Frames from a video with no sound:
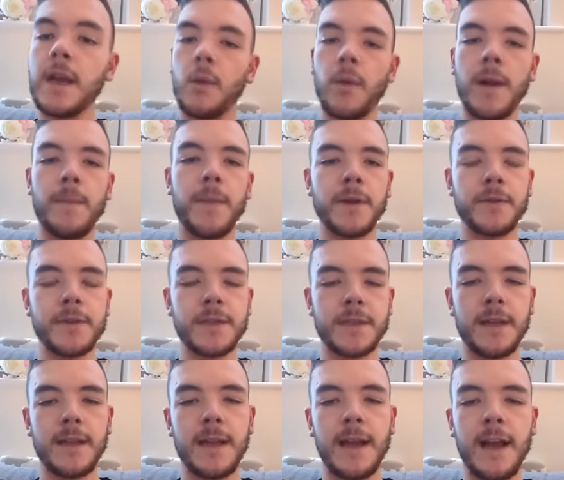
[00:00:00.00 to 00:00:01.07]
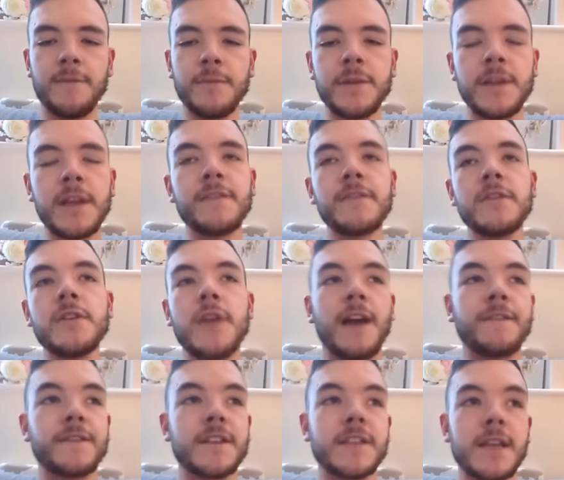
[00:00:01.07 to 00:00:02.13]
where penalties like that have been given, you
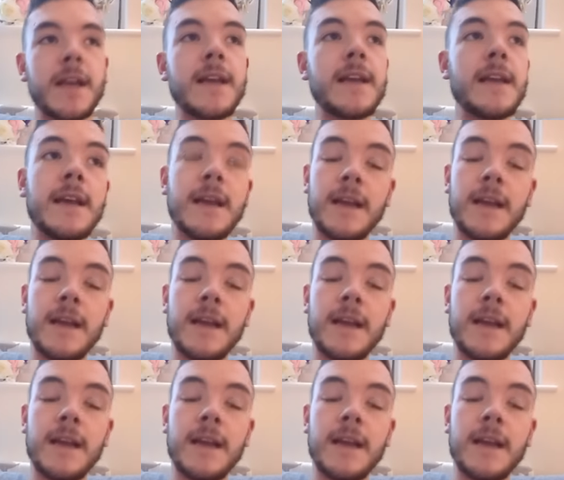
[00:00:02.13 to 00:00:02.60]
have to say